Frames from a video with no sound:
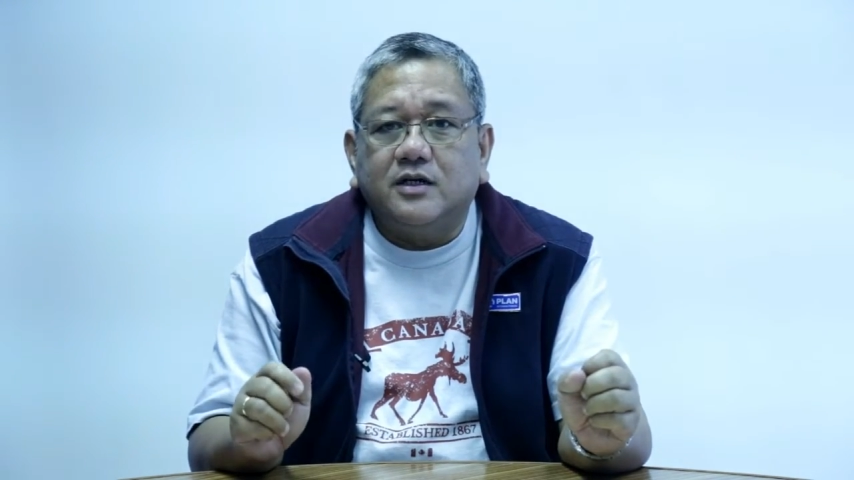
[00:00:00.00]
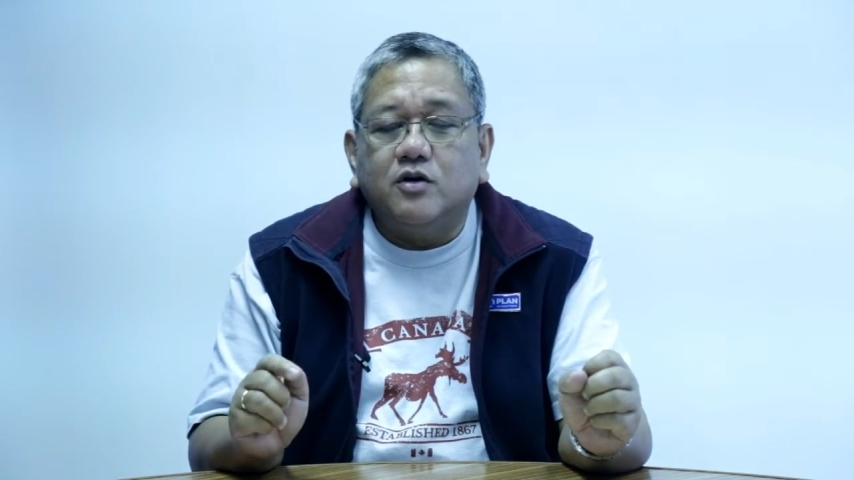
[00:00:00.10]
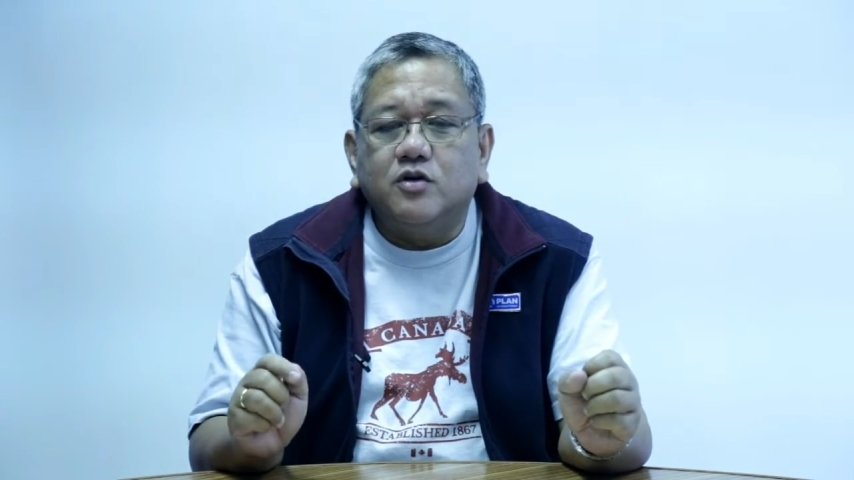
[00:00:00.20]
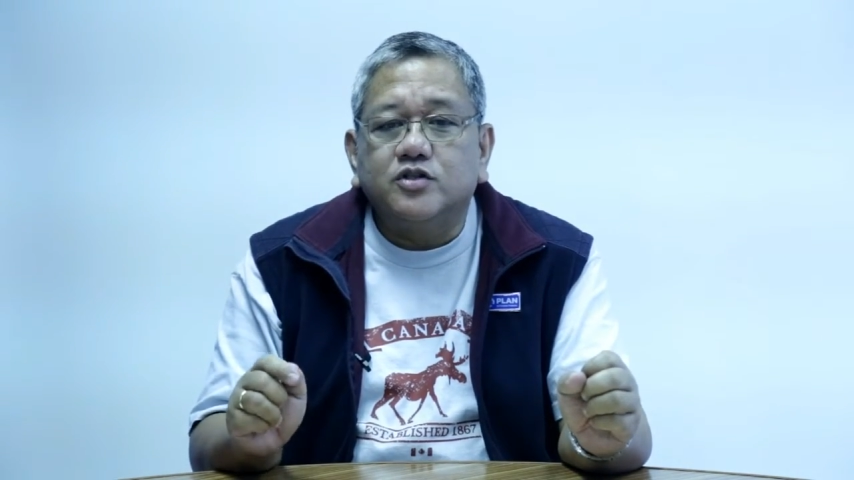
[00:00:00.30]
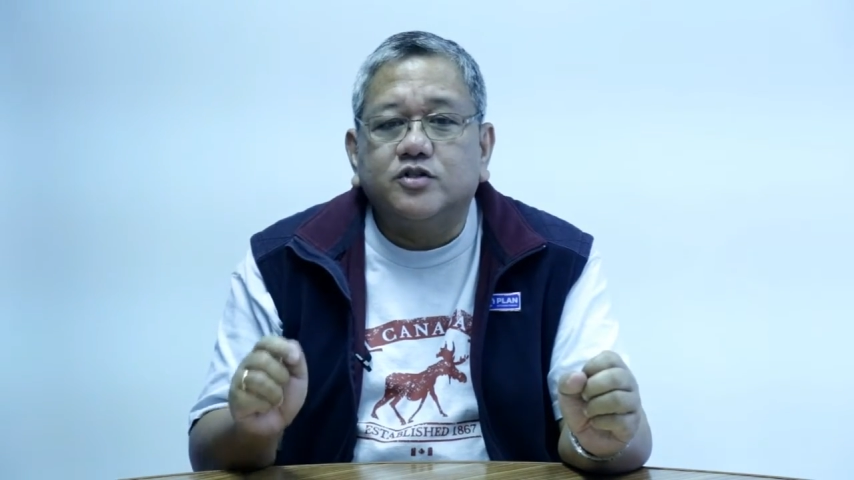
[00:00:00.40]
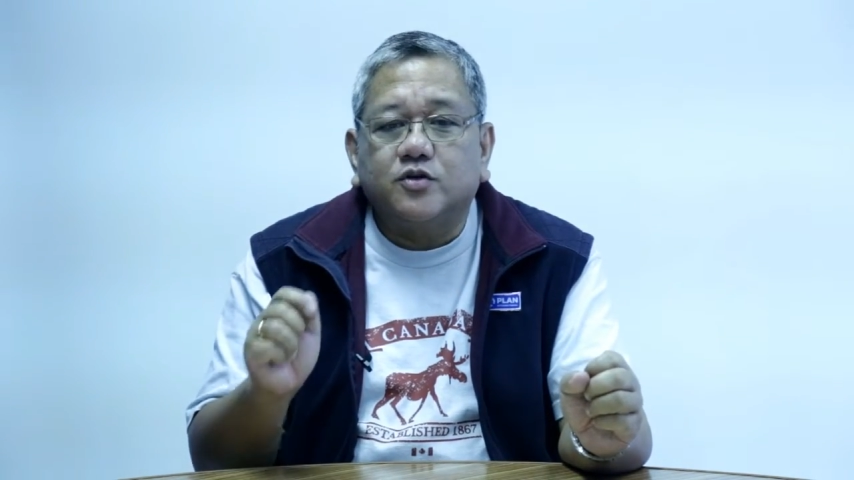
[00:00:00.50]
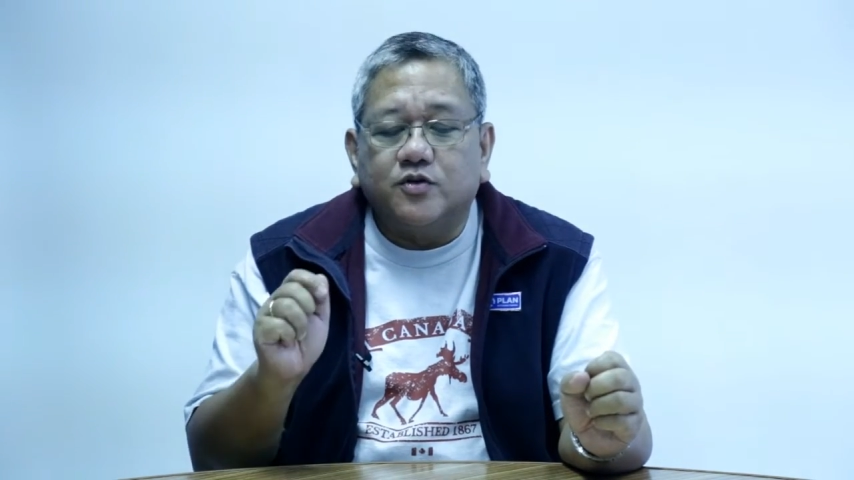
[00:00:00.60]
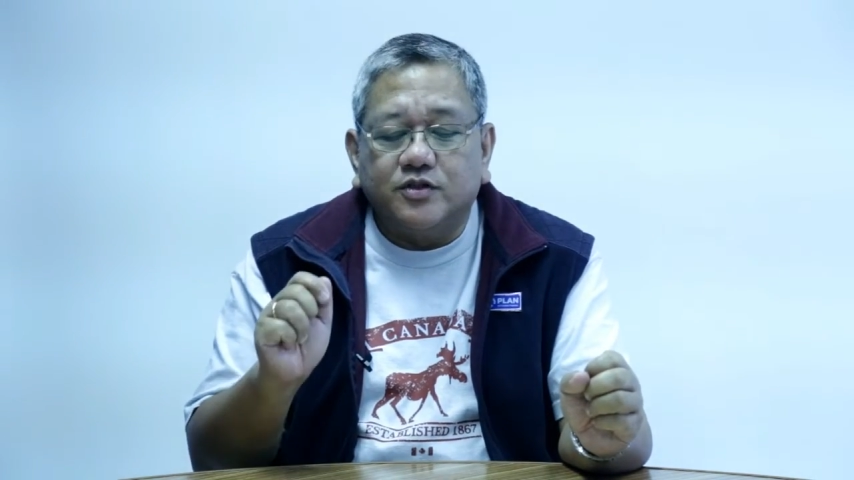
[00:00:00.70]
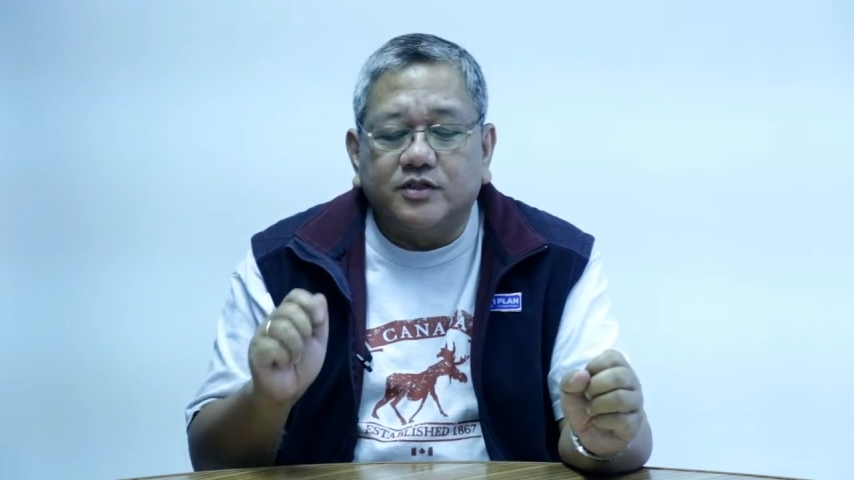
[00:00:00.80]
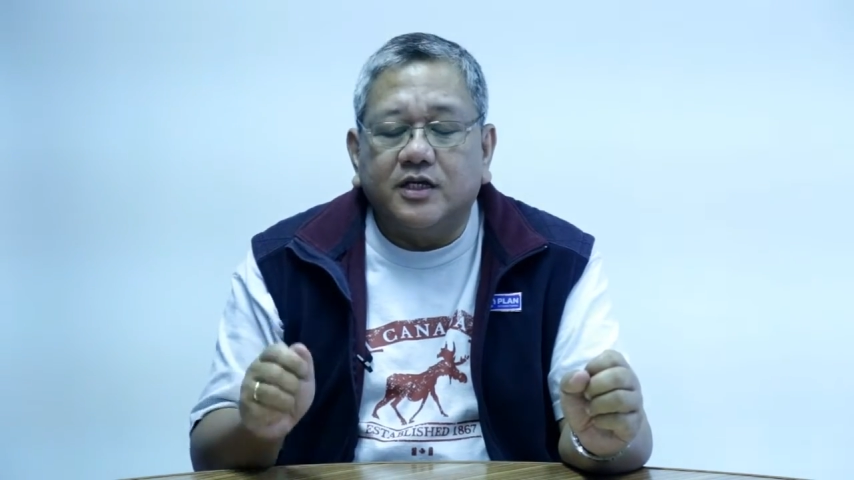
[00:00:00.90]
also
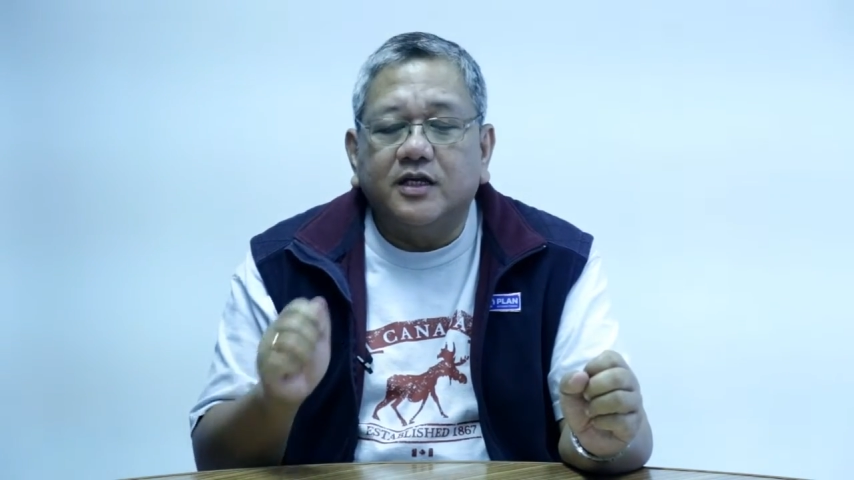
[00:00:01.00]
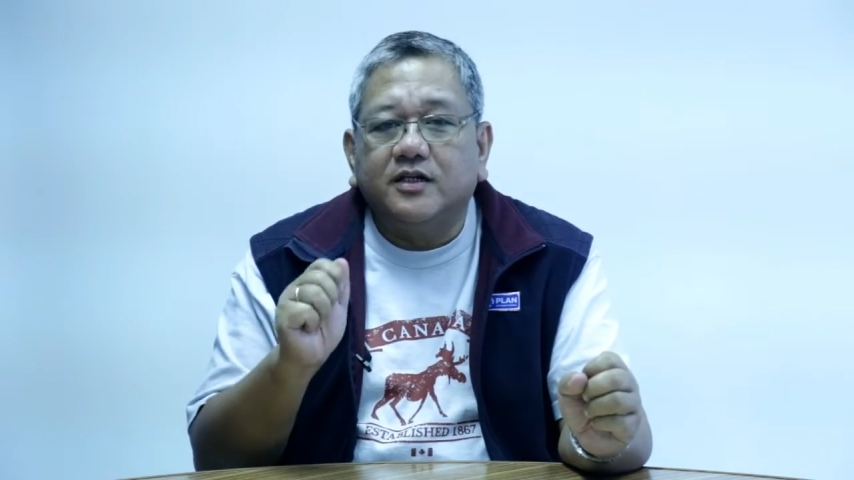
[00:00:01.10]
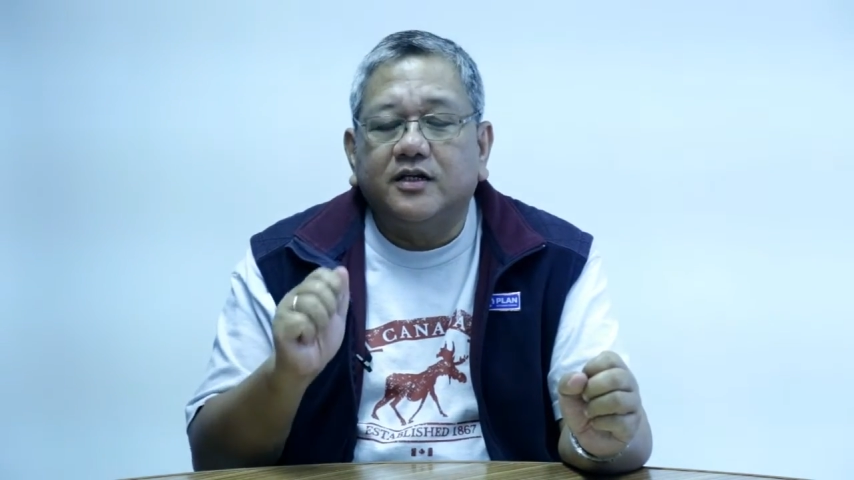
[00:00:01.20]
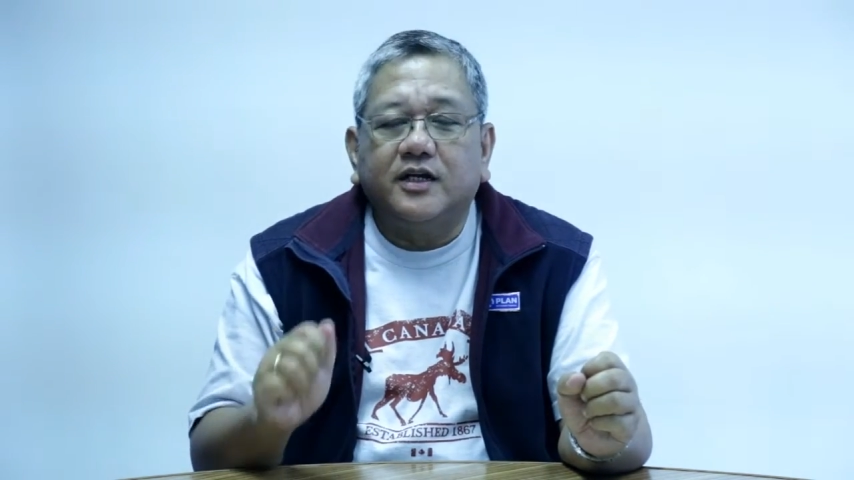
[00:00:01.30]
consider